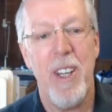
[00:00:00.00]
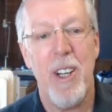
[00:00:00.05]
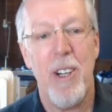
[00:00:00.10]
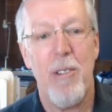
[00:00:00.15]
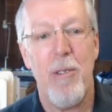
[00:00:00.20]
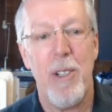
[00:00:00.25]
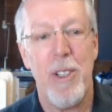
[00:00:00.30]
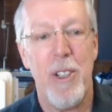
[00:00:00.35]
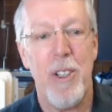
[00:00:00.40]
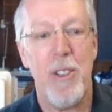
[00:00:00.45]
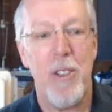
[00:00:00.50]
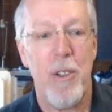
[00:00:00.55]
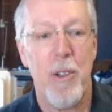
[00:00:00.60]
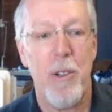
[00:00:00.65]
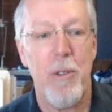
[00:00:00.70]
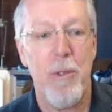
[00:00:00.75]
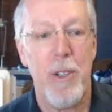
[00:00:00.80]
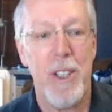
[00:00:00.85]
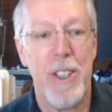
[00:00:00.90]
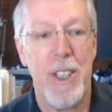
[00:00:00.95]
which in
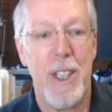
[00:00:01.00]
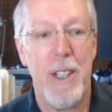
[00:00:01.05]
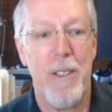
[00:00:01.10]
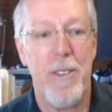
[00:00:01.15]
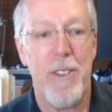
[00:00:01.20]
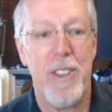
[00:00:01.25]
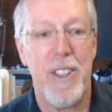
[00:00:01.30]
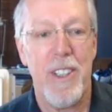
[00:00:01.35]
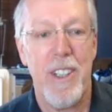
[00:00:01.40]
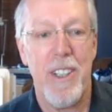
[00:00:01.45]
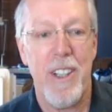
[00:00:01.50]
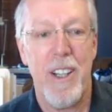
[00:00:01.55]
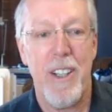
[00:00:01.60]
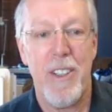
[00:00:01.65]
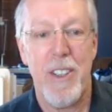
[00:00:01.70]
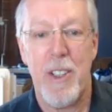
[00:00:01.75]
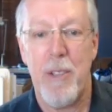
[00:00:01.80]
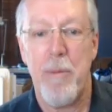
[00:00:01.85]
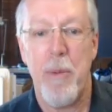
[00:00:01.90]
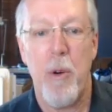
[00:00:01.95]
turn receives
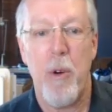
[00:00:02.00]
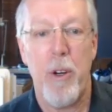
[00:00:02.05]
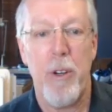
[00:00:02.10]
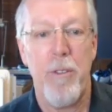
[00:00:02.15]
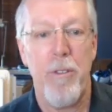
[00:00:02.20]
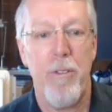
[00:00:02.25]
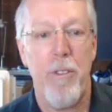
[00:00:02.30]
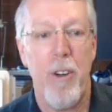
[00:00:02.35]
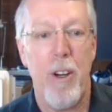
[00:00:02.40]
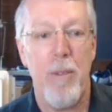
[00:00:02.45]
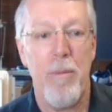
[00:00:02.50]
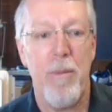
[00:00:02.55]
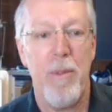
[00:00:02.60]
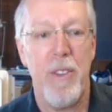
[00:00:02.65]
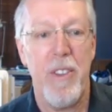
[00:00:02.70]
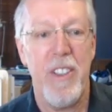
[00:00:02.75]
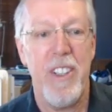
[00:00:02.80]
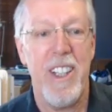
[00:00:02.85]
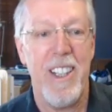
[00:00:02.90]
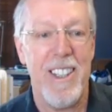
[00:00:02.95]
support from
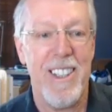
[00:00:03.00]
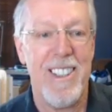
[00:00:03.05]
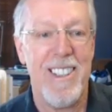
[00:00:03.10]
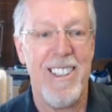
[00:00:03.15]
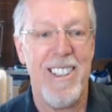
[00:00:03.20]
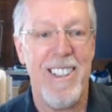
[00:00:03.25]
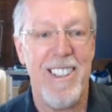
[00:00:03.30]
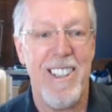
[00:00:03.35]
NIST,